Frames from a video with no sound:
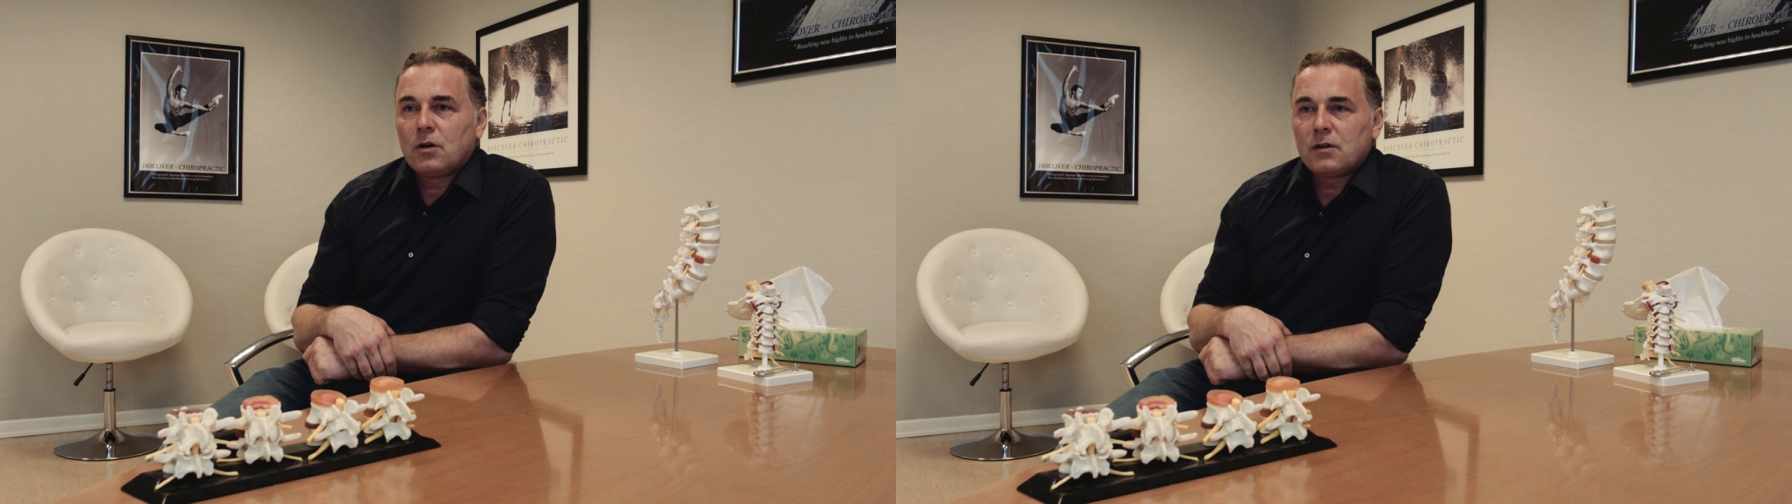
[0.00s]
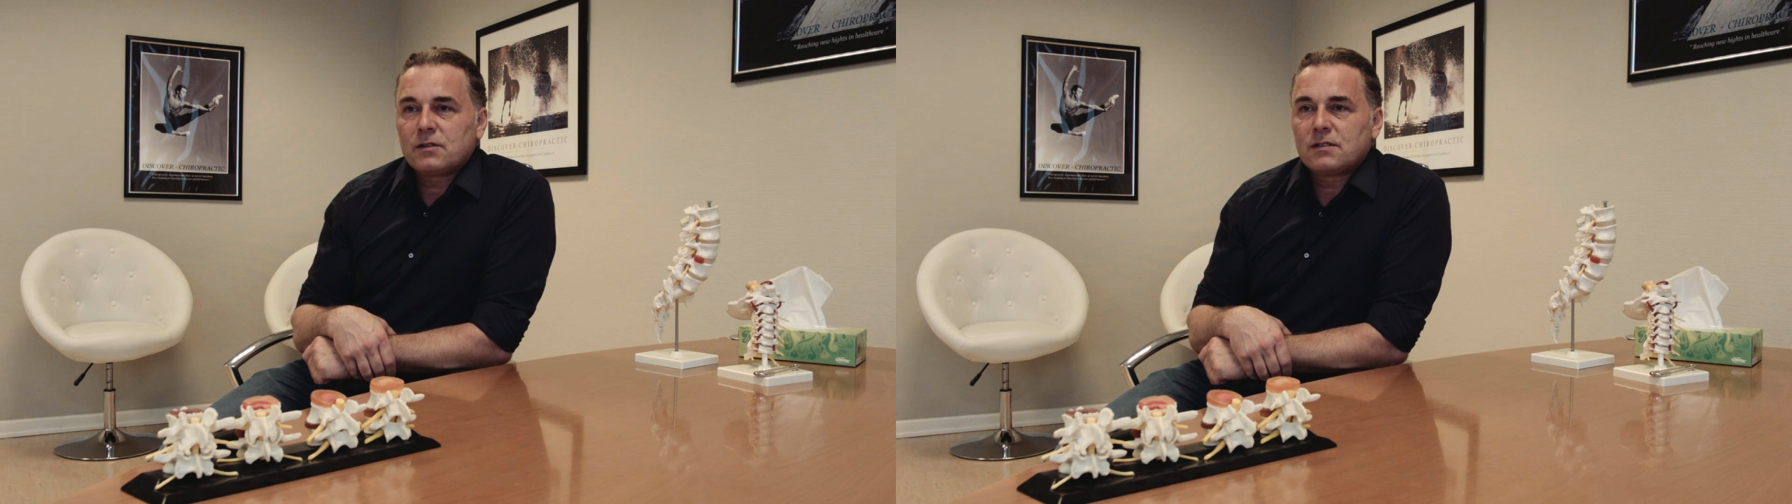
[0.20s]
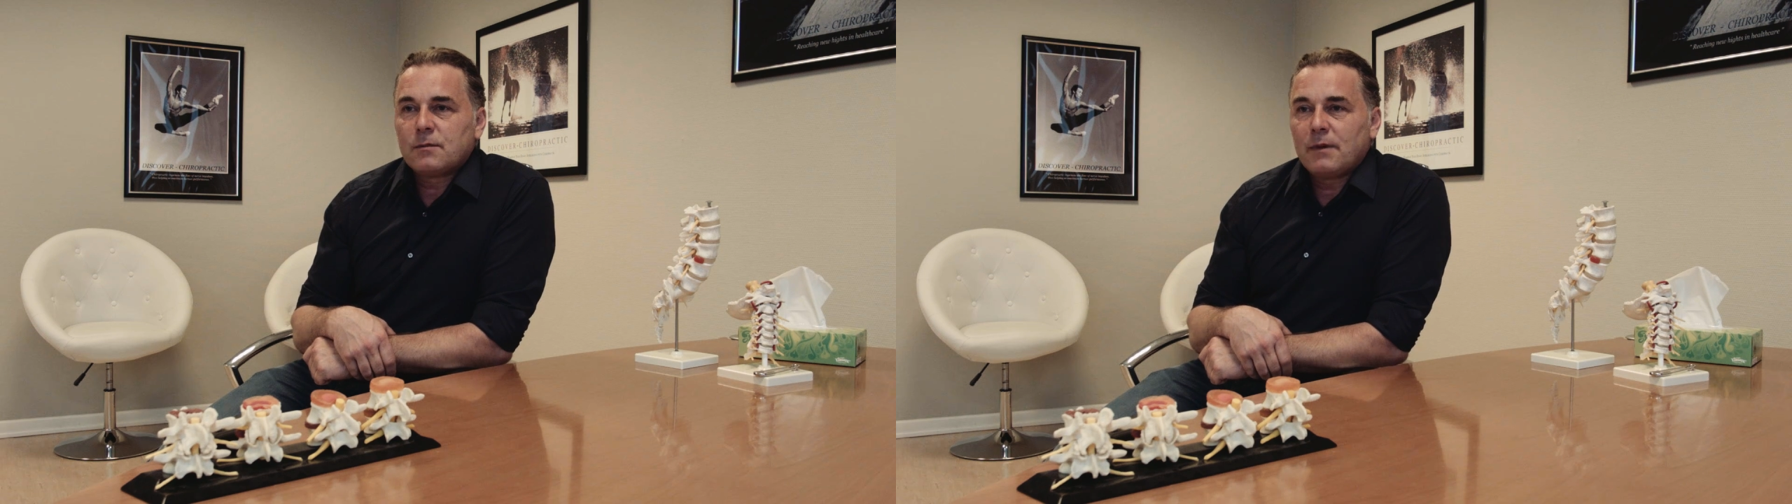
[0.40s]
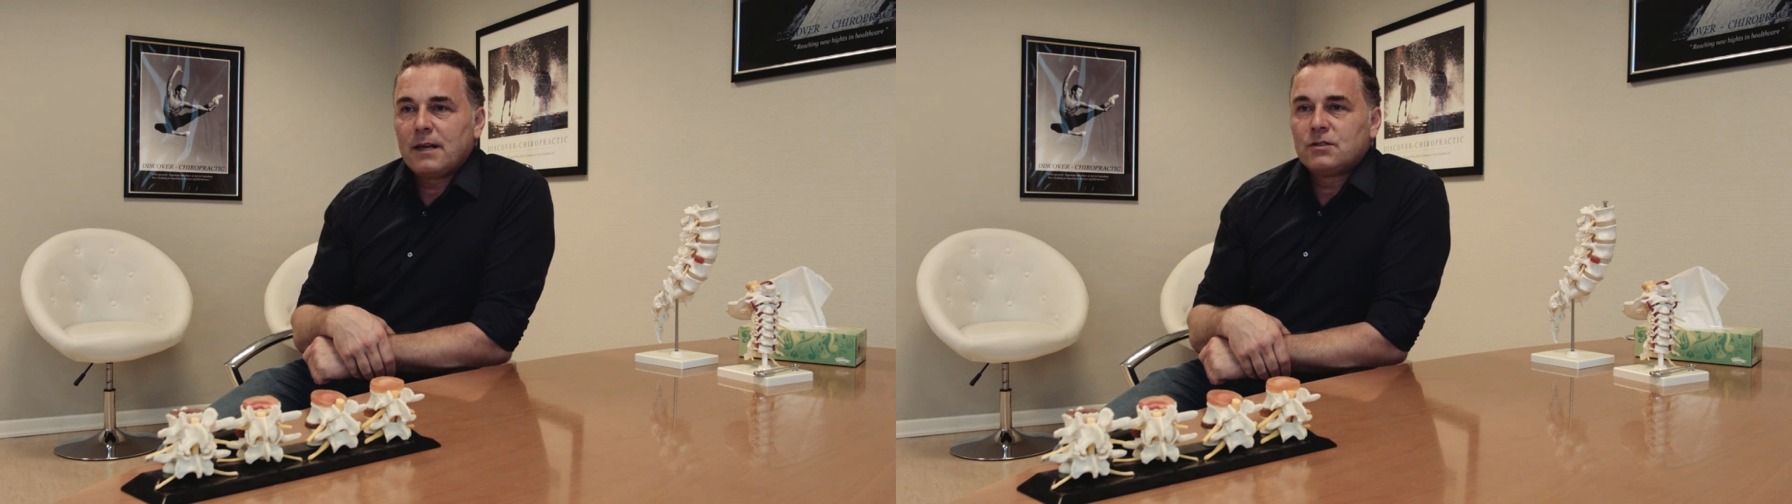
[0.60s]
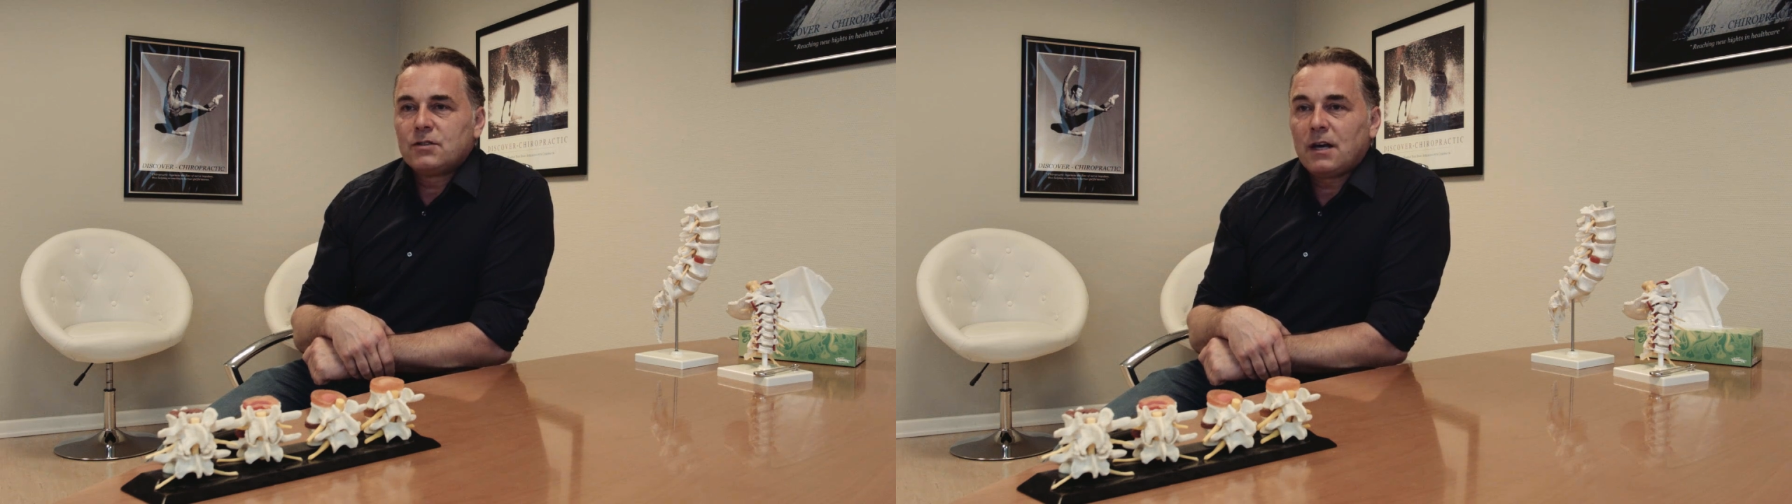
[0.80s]
causes the
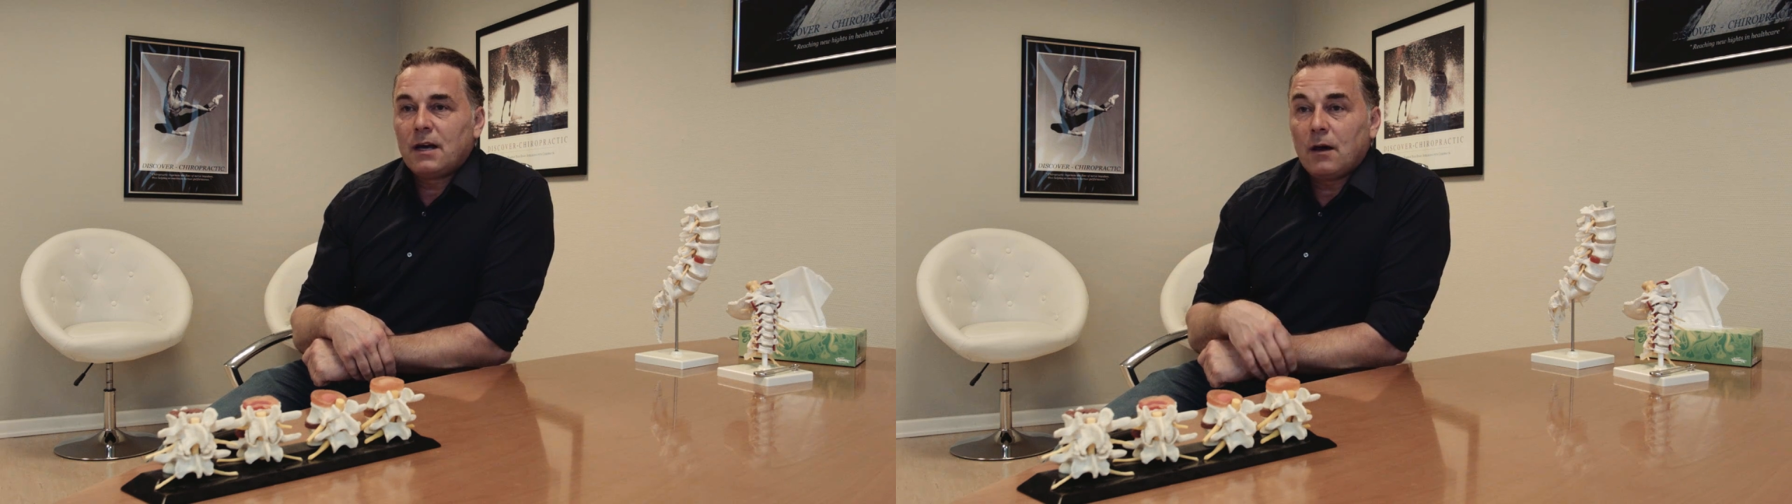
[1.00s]
man to die,